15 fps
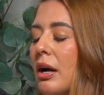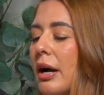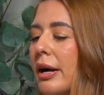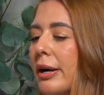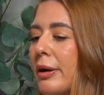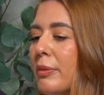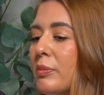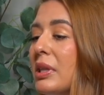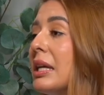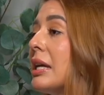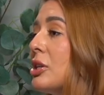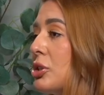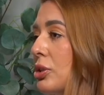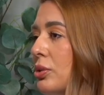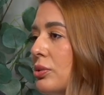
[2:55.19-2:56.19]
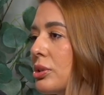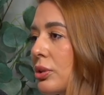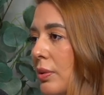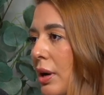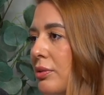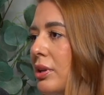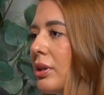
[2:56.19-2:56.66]
the issues
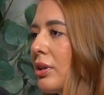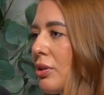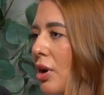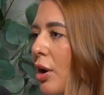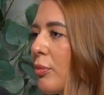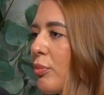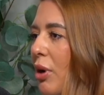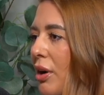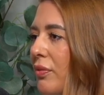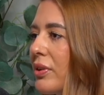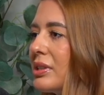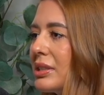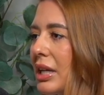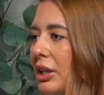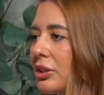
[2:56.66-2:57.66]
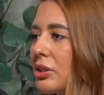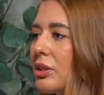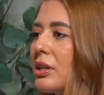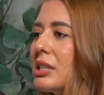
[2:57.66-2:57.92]
surrounding the nonprofit sector,